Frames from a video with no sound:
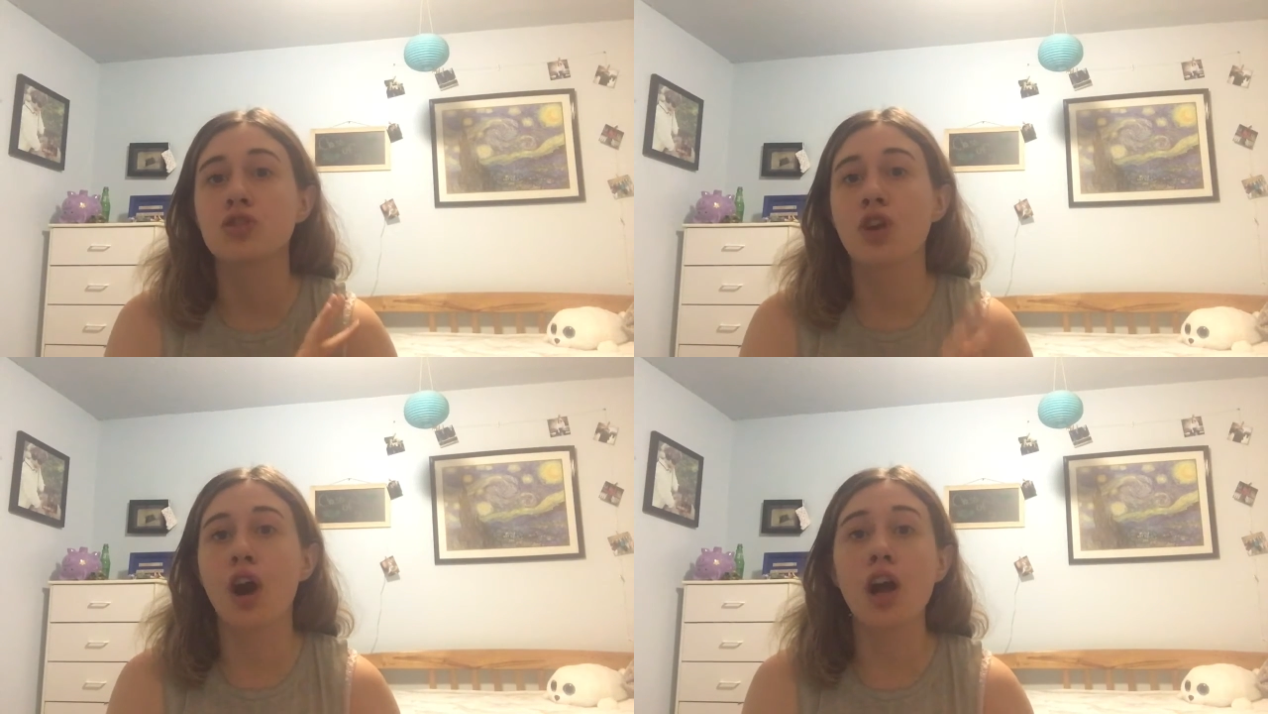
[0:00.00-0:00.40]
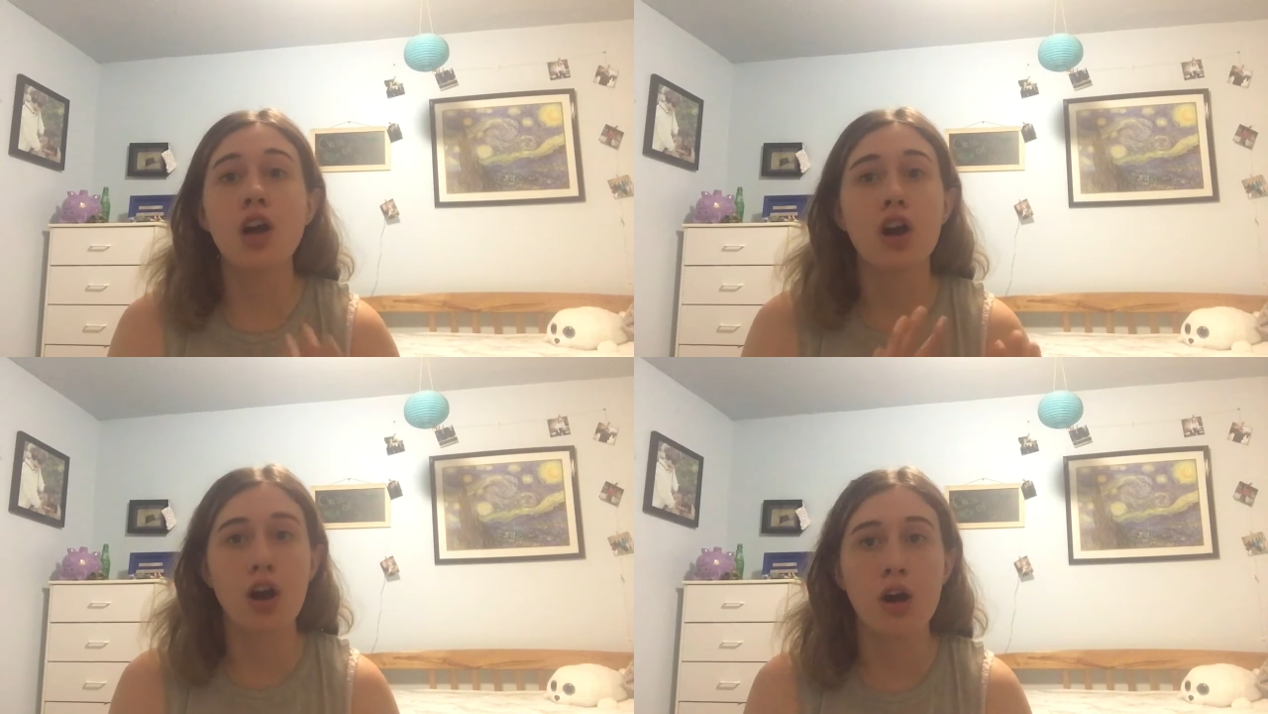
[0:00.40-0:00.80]
Not
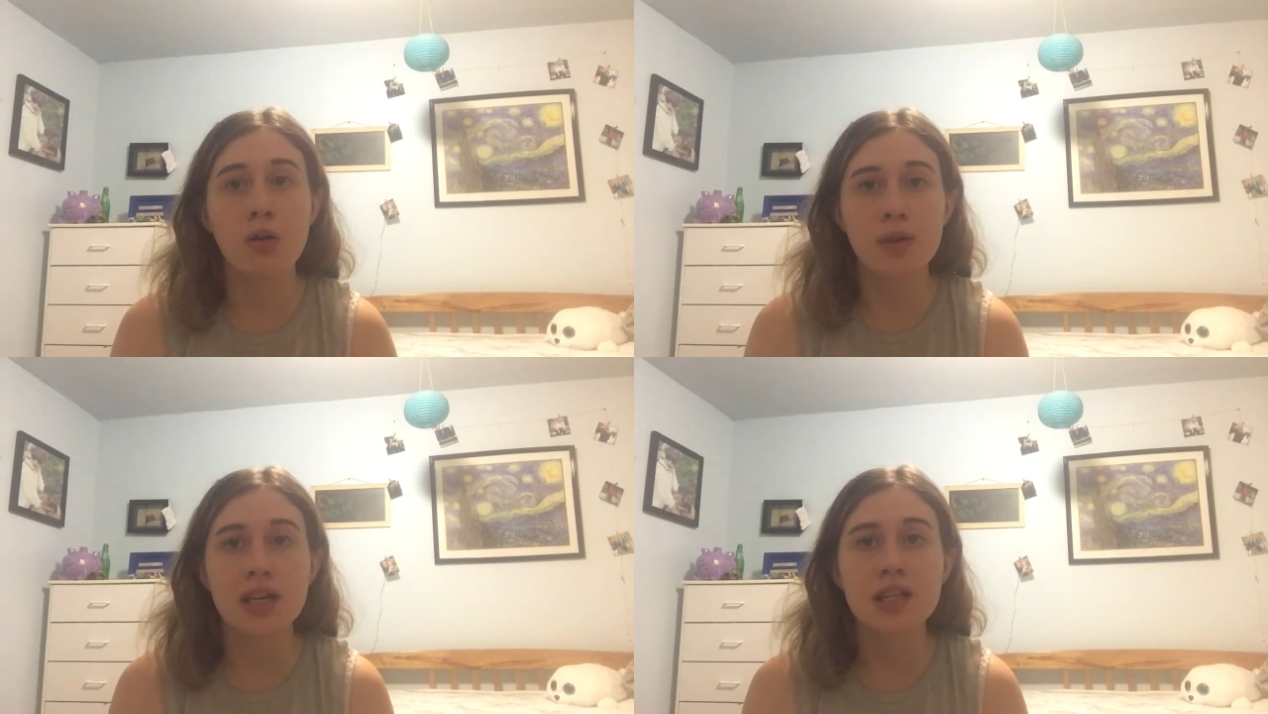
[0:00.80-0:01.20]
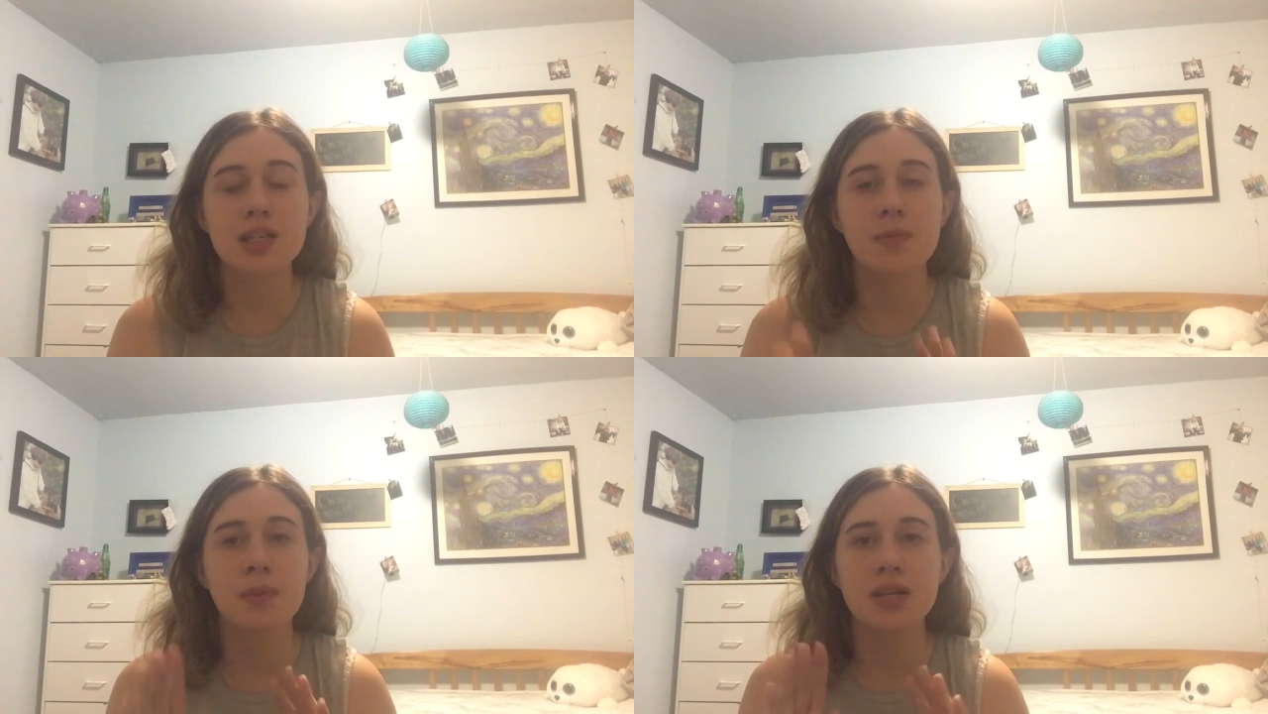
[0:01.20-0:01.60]

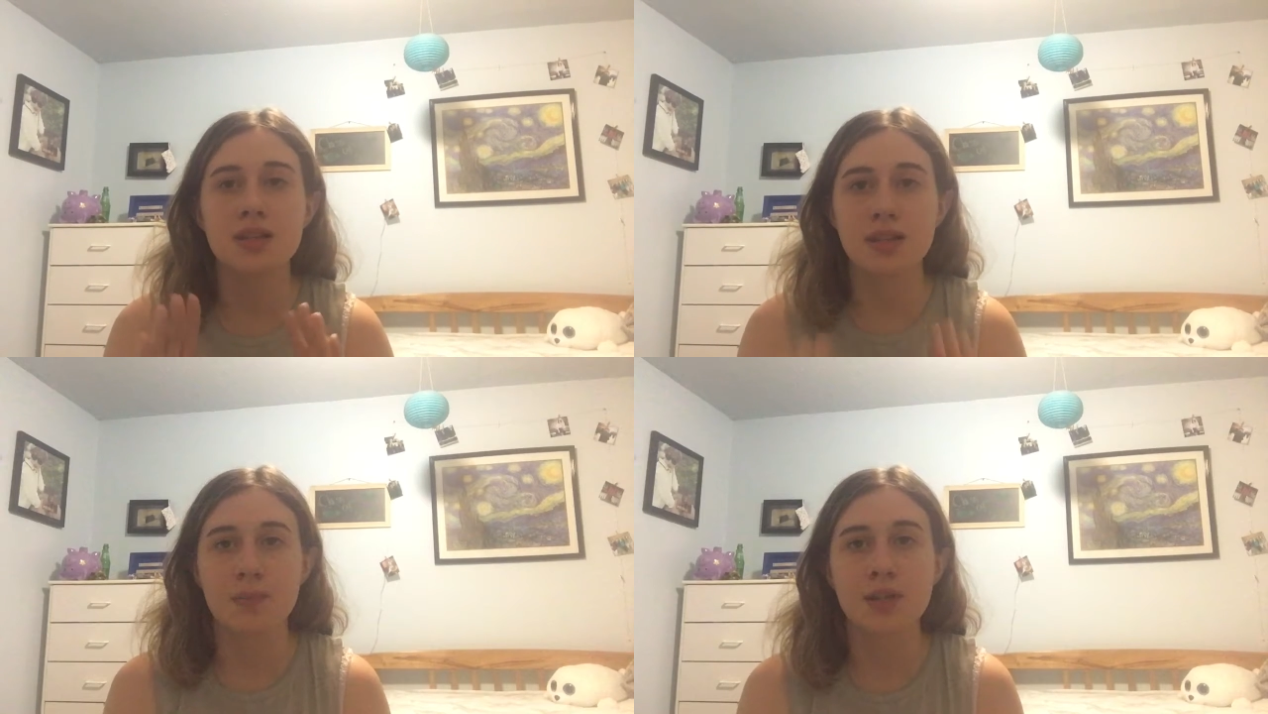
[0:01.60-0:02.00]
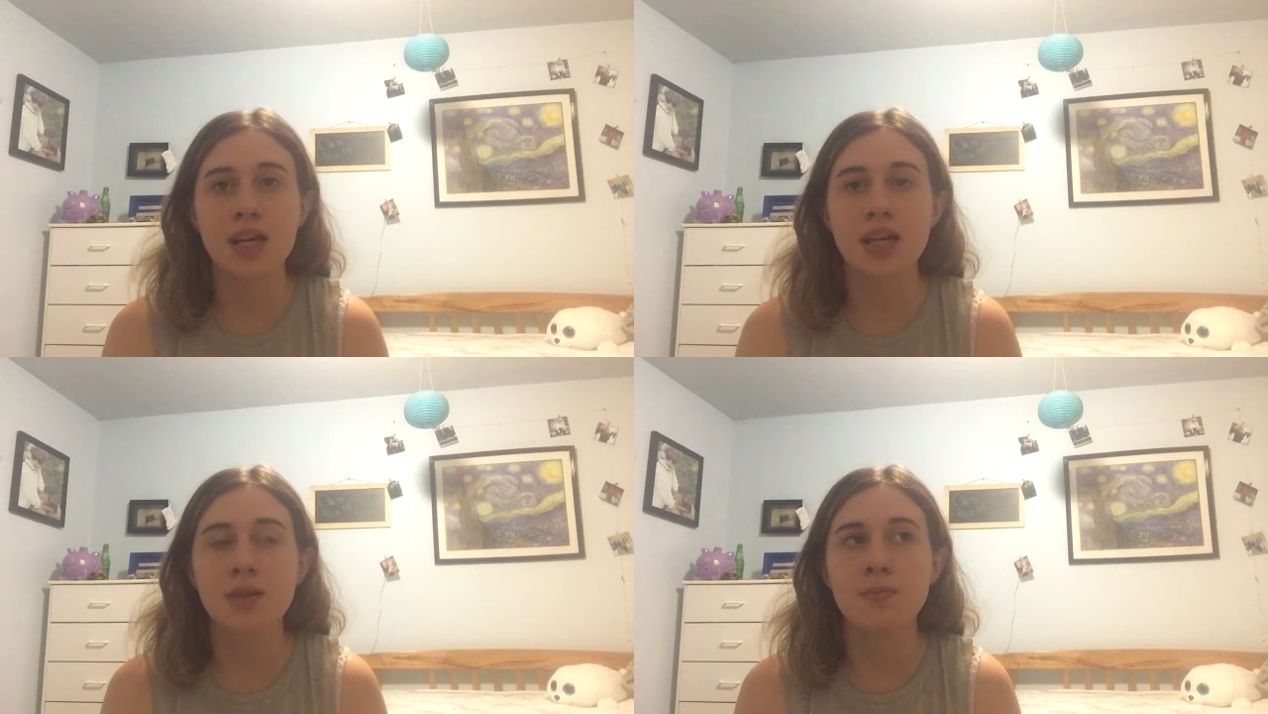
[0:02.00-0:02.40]
always, but
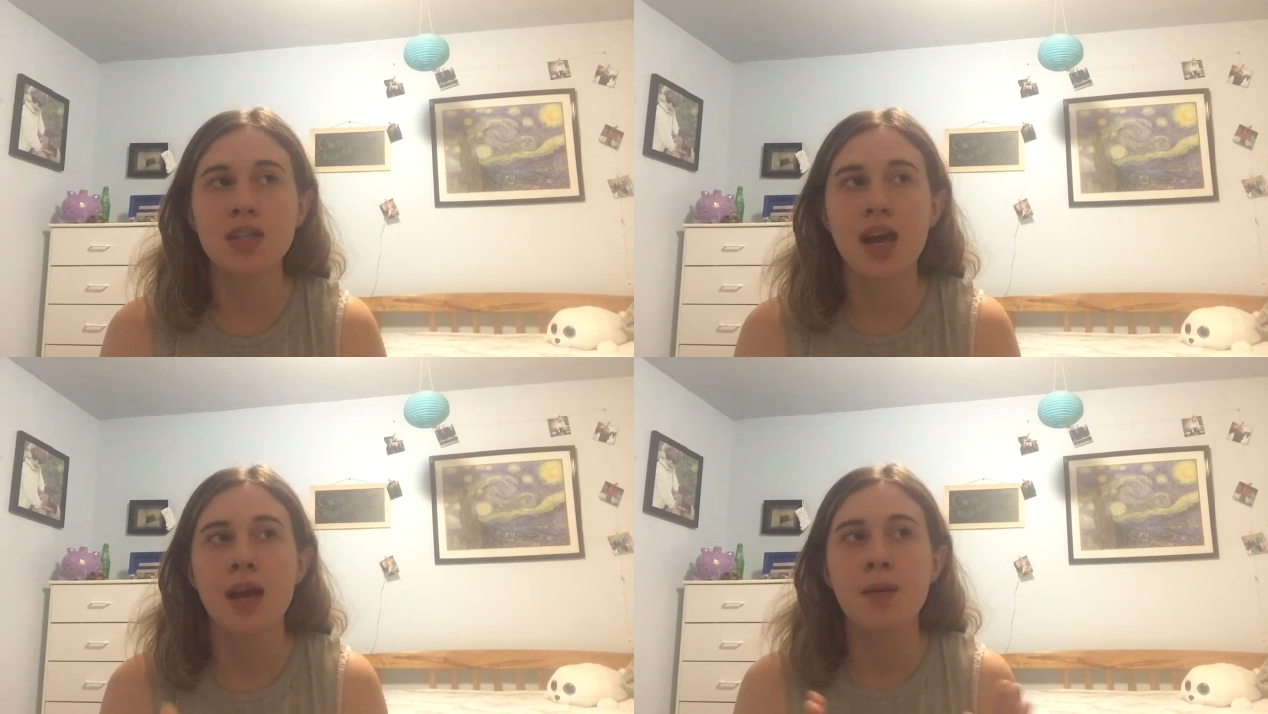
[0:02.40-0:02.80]
sometimes,